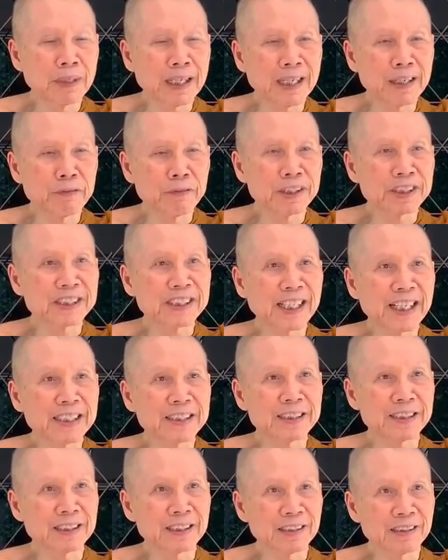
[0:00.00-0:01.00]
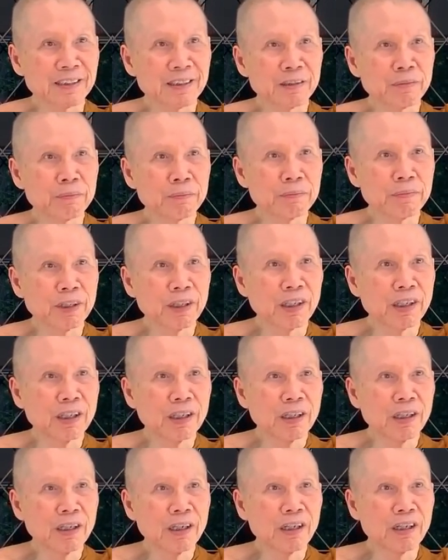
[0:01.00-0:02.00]
reciting
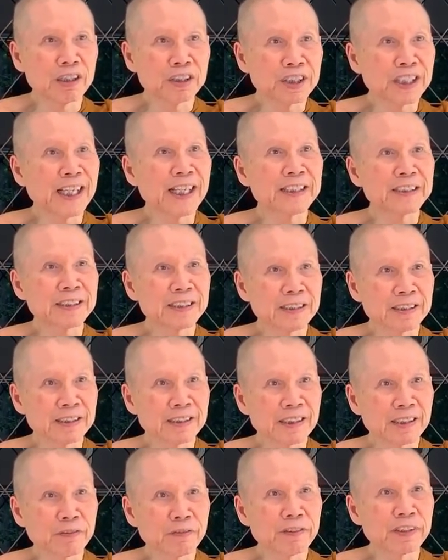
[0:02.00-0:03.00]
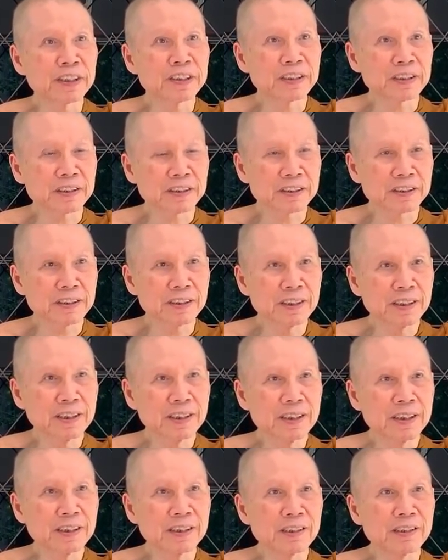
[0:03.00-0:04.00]
or chanting the verses.
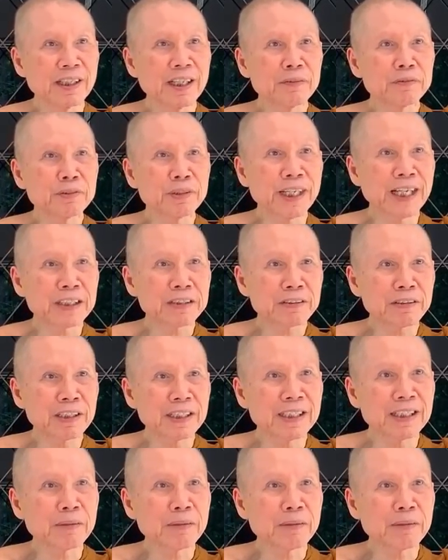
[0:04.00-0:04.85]
You have to actually